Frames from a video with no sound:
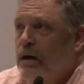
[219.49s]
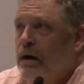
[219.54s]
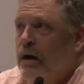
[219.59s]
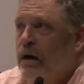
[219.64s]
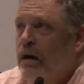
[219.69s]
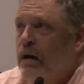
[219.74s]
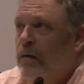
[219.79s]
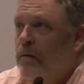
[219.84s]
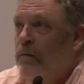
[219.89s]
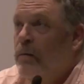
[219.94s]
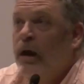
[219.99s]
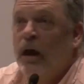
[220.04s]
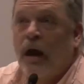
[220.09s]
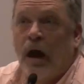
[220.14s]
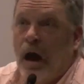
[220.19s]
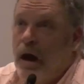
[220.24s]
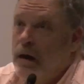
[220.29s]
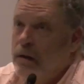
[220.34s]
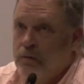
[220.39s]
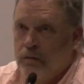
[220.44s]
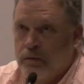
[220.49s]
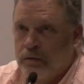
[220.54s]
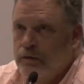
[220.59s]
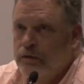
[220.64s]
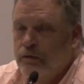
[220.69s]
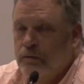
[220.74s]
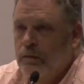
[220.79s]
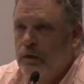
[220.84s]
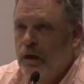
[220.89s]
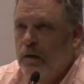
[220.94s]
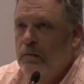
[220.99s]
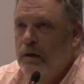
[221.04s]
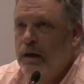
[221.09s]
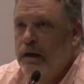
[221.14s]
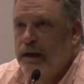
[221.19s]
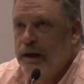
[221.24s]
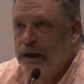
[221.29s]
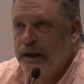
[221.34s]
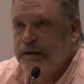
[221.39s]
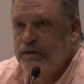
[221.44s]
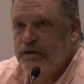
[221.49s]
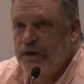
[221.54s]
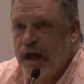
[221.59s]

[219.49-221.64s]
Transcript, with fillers: Uh, I immediately